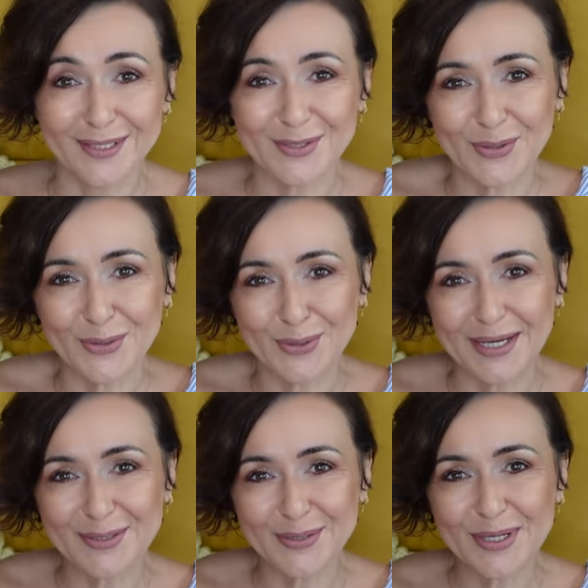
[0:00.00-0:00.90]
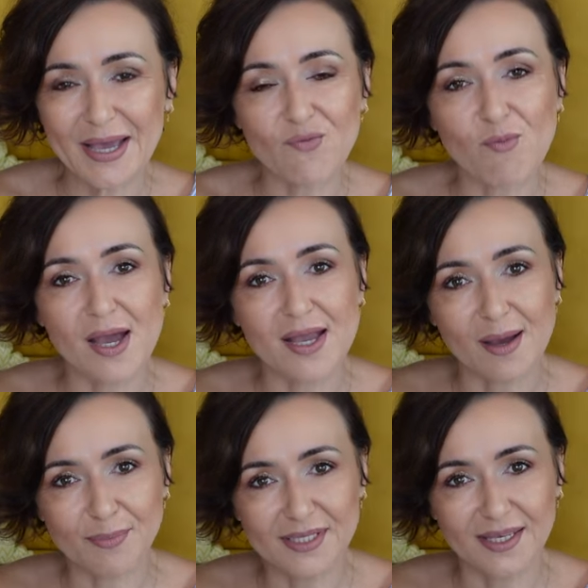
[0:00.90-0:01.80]
so I do have my
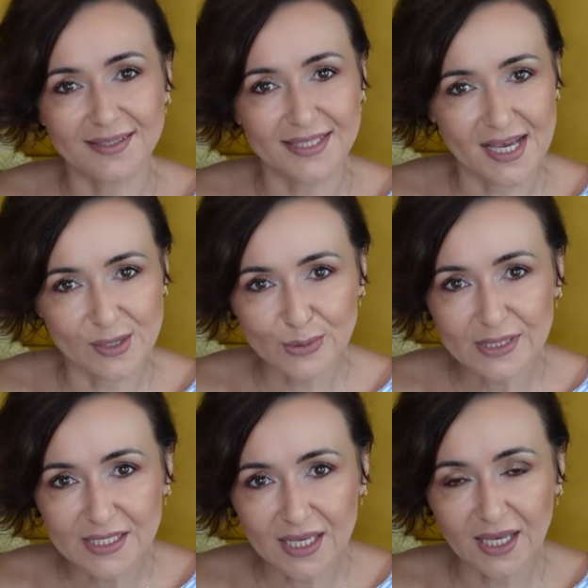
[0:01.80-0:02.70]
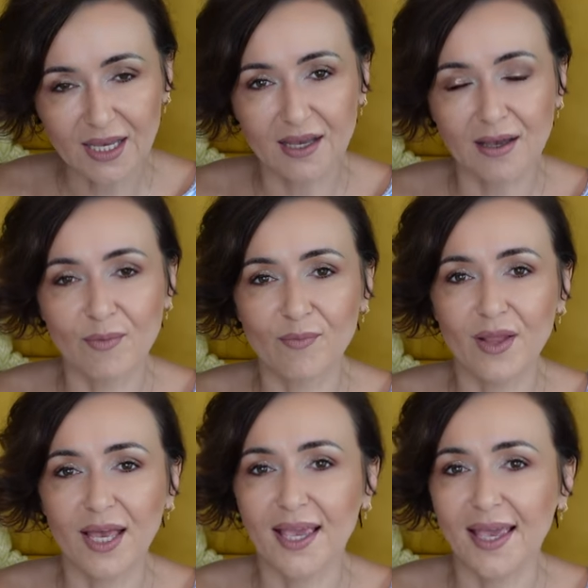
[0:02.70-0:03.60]
ups and downs um,
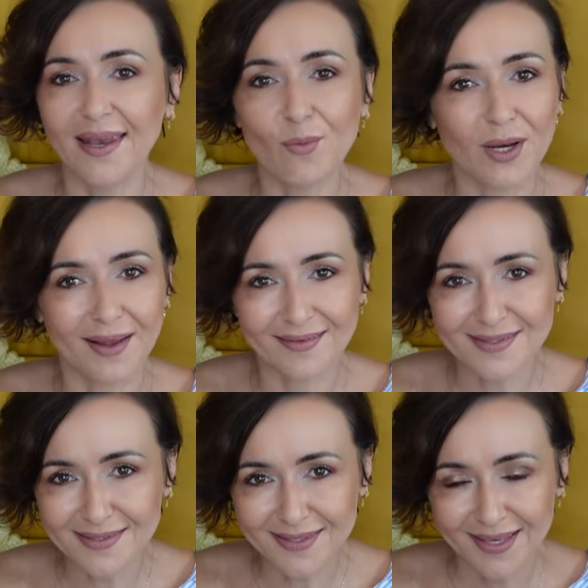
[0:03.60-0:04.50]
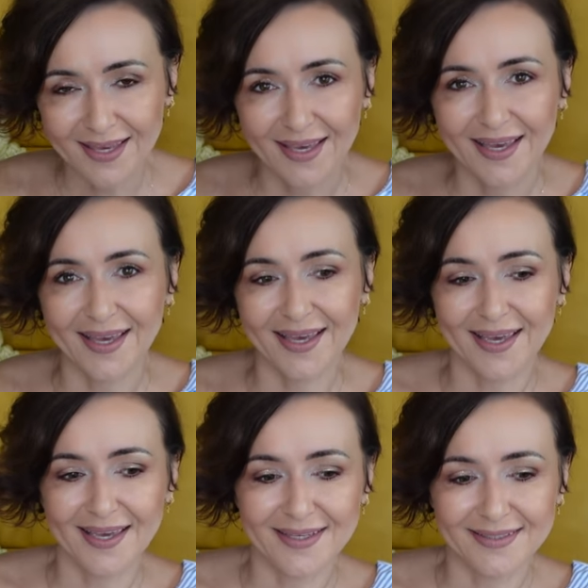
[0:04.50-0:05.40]
like anyone else.
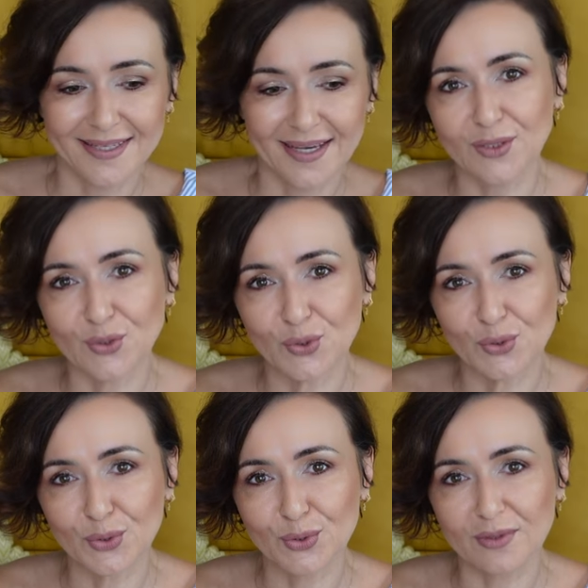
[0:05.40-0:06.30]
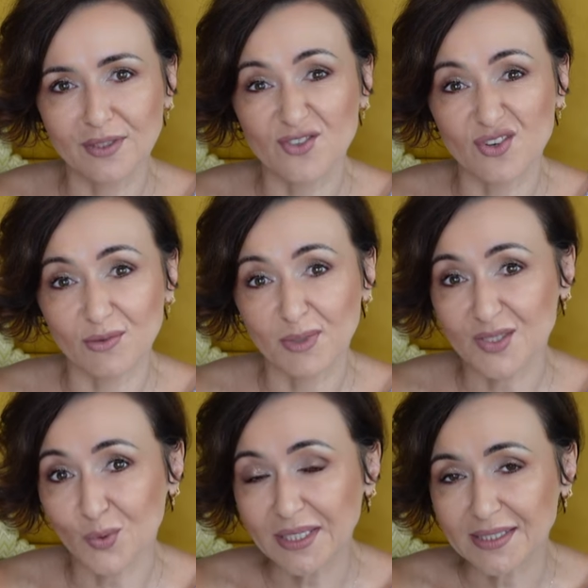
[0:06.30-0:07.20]
And I do enjoy my
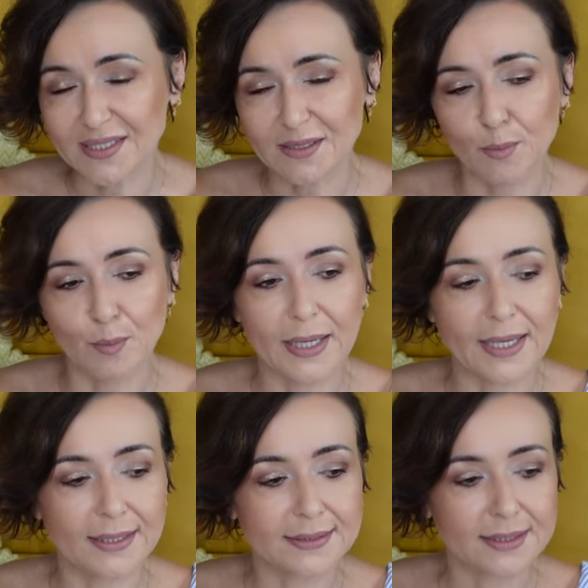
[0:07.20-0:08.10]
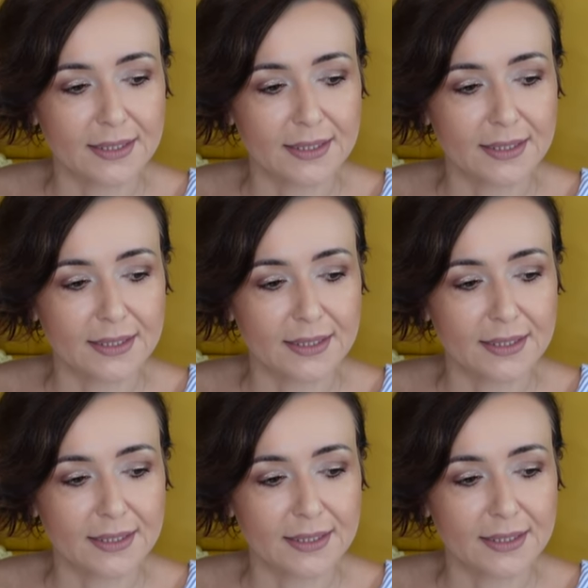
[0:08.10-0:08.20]
sweets, but